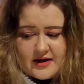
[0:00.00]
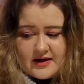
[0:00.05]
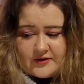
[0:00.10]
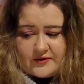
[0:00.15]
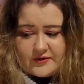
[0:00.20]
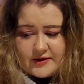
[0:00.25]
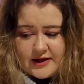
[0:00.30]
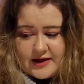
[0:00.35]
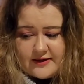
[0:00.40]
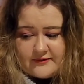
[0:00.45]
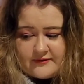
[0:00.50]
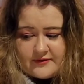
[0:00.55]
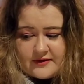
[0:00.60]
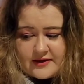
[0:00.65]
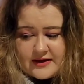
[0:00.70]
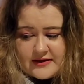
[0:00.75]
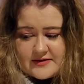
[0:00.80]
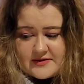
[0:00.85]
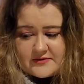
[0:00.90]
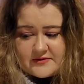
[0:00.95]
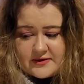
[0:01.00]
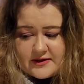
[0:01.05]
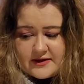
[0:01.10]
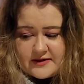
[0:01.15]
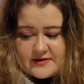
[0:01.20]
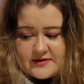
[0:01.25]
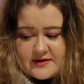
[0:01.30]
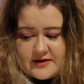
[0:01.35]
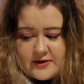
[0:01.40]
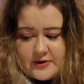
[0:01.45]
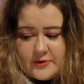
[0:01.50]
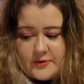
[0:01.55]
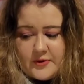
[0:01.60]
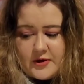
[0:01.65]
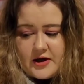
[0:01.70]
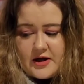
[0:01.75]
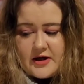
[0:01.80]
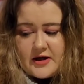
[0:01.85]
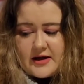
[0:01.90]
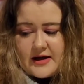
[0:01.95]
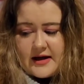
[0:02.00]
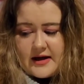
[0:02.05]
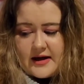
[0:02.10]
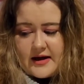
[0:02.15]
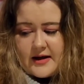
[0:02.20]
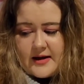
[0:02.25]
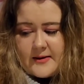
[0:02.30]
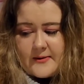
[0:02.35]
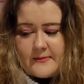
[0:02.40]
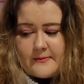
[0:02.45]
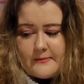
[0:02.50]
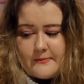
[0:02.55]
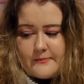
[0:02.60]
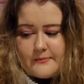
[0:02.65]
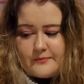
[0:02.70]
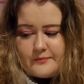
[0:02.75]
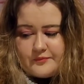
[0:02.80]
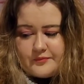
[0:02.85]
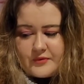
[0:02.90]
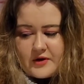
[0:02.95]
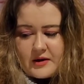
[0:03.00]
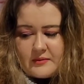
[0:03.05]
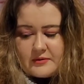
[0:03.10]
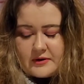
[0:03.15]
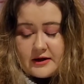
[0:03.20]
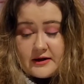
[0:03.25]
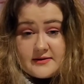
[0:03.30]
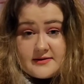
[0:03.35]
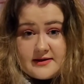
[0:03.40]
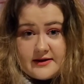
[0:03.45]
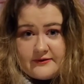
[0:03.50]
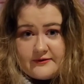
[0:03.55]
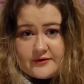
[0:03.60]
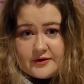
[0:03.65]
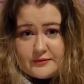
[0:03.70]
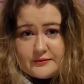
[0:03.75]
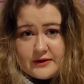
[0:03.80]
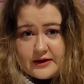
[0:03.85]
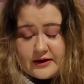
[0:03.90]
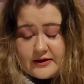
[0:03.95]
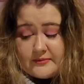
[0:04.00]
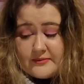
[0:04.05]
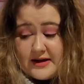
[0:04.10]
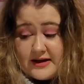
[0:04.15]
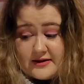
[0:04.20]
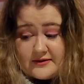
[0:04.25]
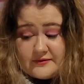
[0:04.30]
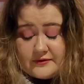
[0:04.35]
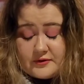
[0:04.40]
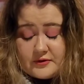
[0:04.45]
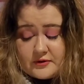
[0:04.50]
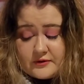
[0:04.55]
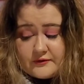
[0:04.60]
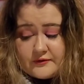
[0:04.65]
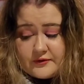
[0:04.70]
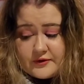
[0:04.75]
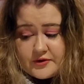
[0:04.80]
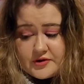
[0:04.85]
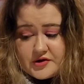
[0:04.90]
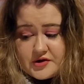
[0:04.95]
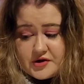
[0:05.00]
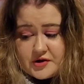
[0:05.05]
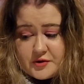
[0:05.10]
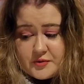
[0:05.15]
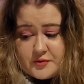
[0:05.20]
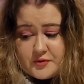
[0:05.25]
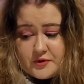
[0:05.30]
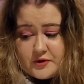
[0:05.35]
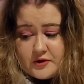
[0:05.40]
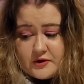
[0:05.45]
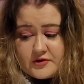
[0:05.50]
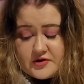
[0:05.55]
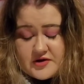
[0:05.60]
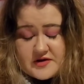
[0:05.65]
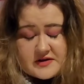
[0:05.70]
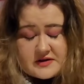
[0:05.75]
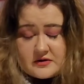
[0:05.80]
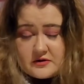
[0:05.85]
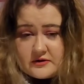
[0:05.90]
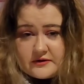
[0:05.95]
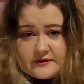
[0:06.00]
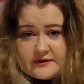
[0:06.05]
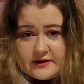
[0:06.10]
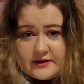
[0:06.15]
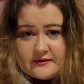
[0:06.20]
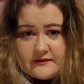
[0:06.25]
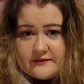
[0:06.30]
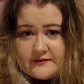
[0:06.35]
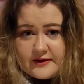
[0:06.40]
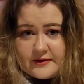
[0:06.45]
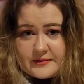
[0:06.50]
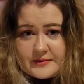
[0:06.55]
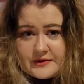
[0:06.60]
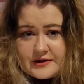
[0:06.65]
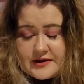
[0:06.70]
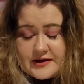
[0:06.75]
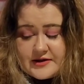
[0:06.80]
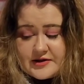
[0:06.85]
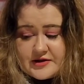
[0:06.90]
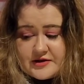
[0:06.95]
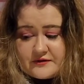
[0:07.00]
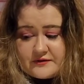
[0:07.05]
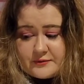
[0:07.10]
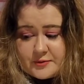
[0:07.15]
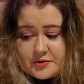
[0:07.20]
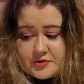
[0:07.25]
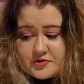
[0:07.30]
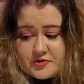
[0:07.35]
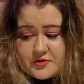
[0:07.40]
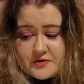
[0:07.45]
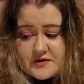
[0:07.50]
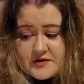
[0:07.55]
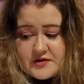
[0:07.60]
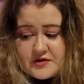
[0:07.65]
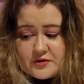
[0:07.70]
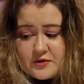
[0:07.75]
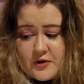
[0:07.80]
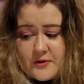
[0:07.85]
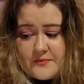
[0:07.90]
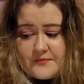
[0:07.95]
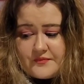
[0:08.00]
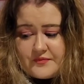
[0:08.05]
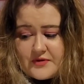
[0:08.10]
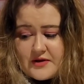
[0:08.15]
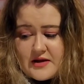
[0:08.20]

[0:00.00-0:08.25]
If you haven't, that's okay too. Um, but I definitely recommend if you're looking for a dupe or just a good little foundation from the drugstore.